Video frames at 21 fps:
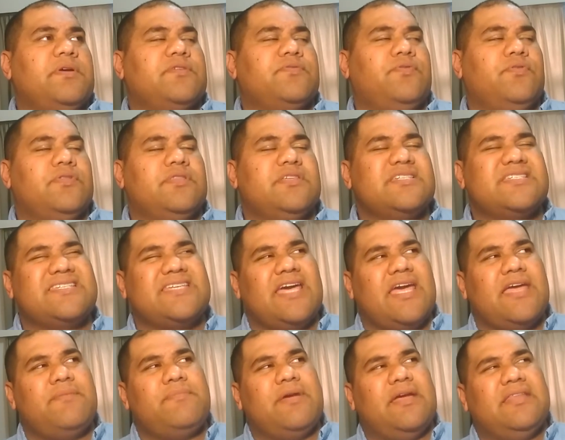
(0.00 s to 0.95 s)
for this
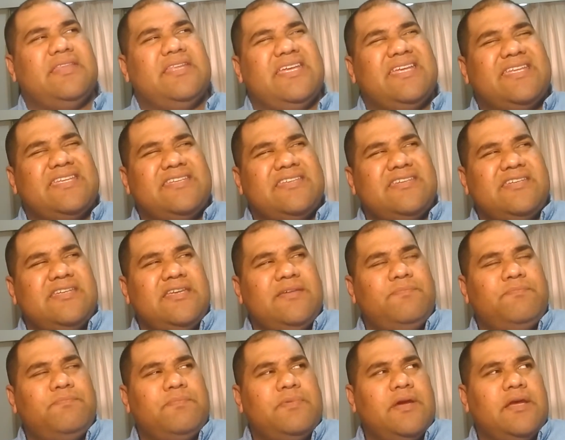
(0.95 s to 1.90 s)
game, and then
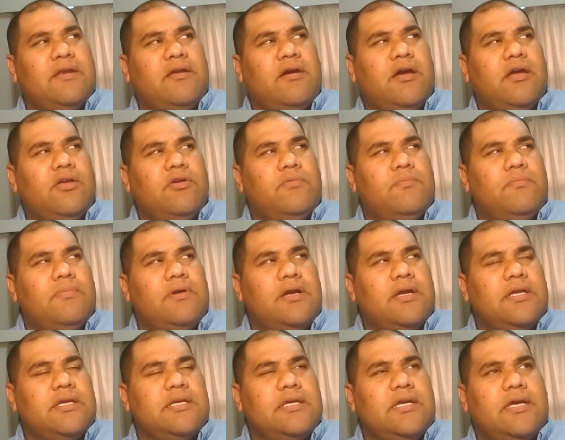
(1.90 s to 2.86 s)
keep an eye on
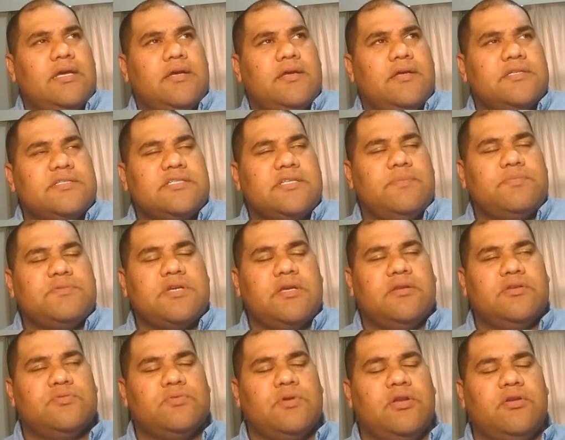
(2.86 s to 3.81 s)
my
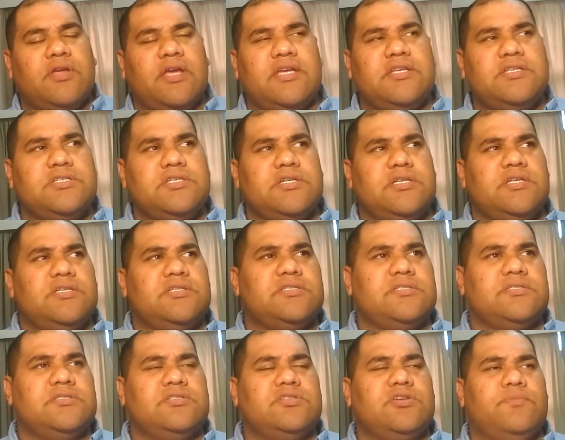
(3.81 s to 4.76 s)
Snapchat as well,
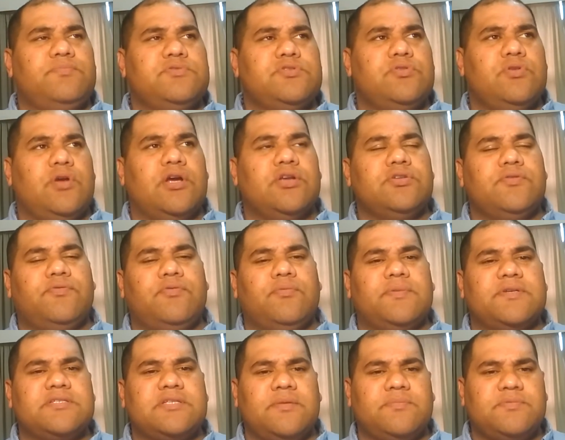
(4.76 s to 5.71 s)
HS Top 200 for
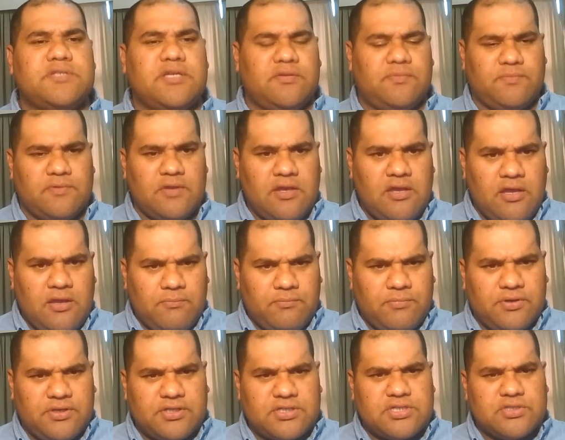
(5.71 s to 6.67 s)
my Snapchat
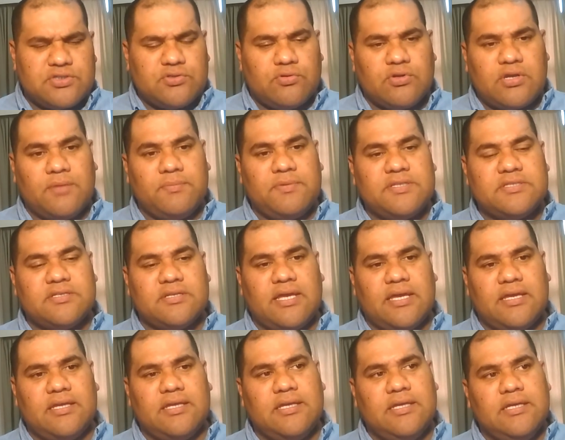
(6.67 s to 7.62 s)
predictions, all coming
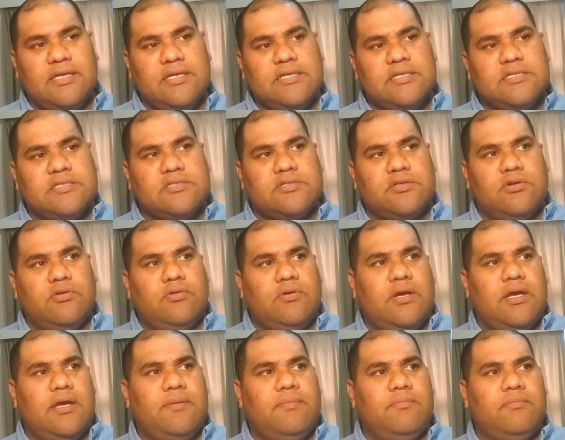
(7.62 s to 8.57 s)
today.
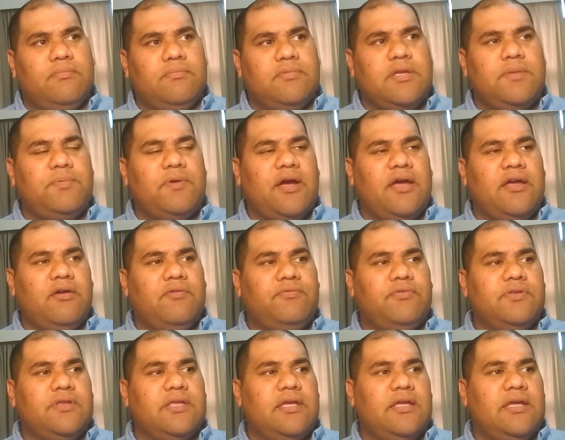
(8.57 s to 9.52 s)
So keep an eye out
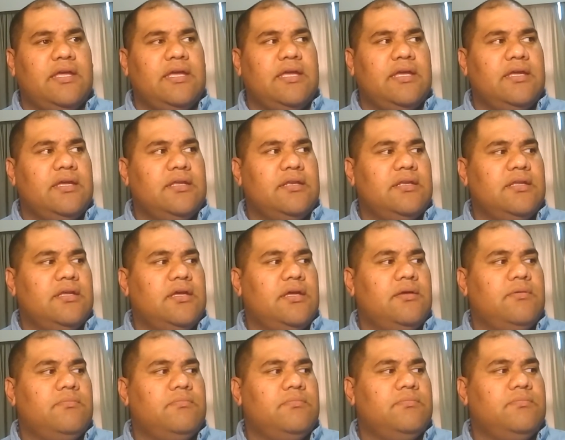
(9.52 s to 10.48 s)
for that,
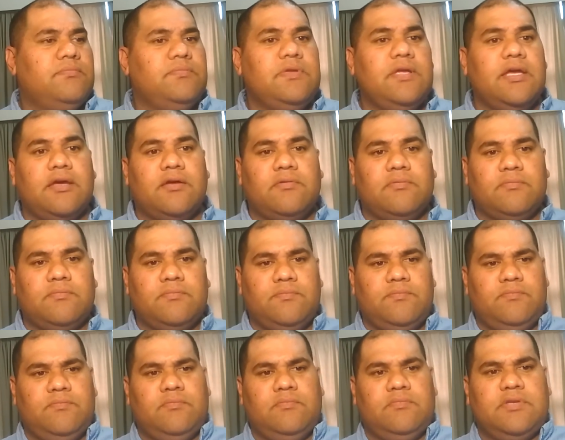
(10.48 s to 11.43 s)
and yeah,
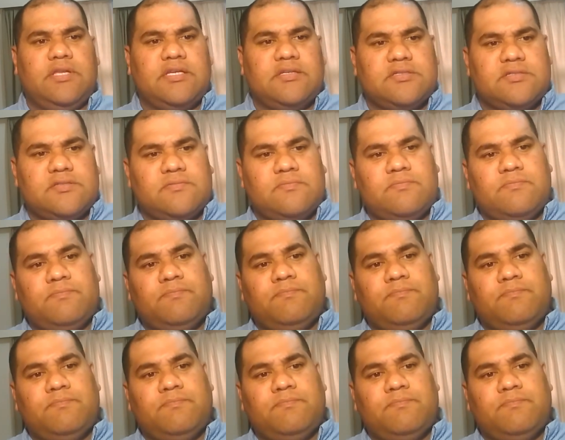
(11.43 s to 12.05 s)
thanks.